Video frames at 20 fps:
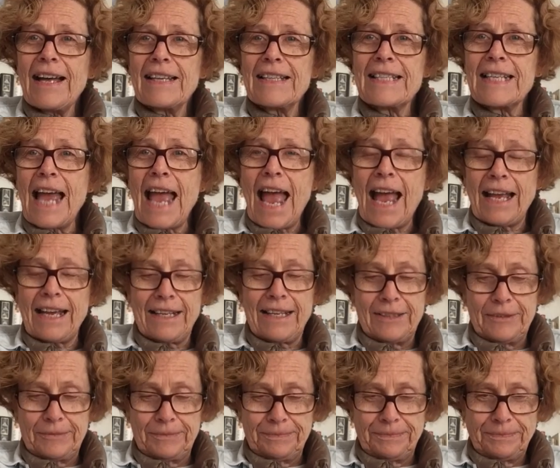Attack.
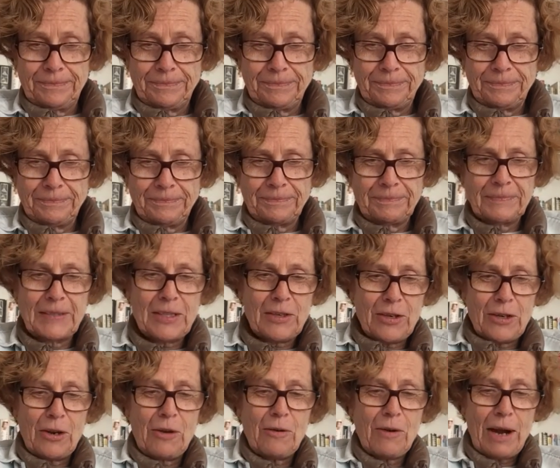It's
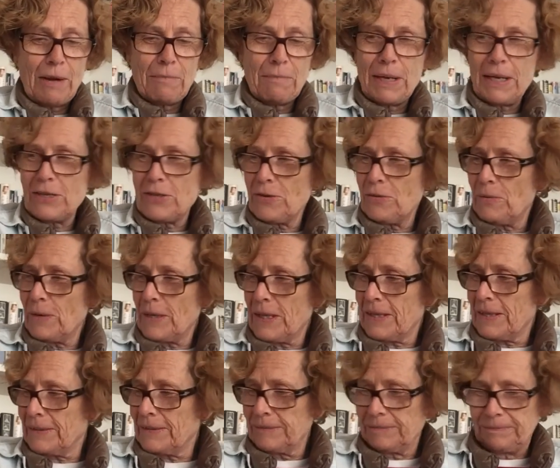got a great picture with
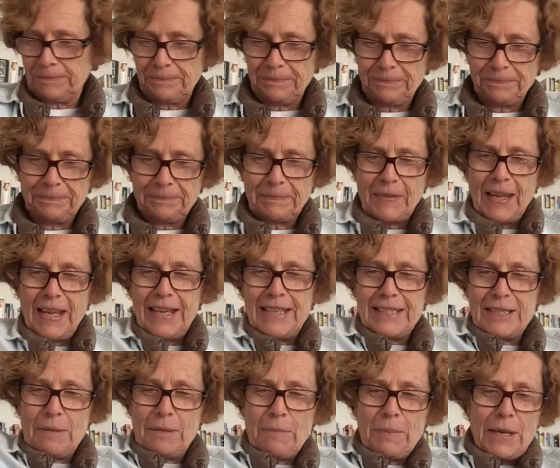it. Here's
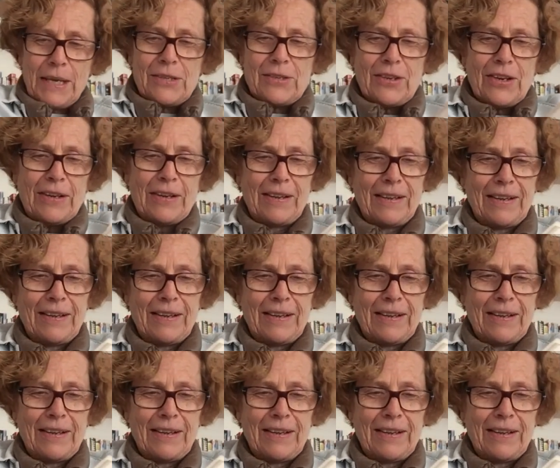the picture.